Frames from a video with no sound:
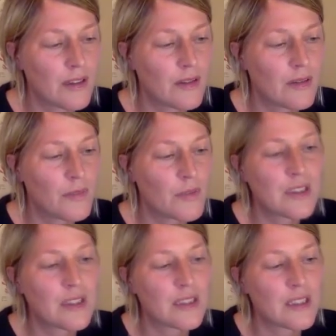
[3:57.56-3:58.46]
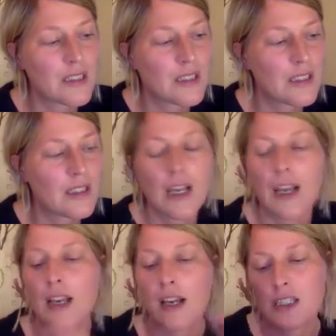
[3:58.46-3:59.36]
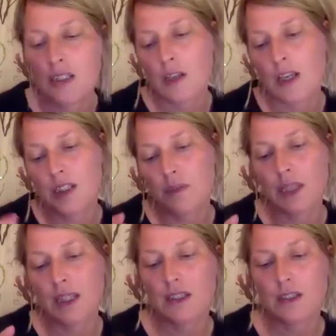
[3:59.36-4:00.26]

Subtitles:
But I spent some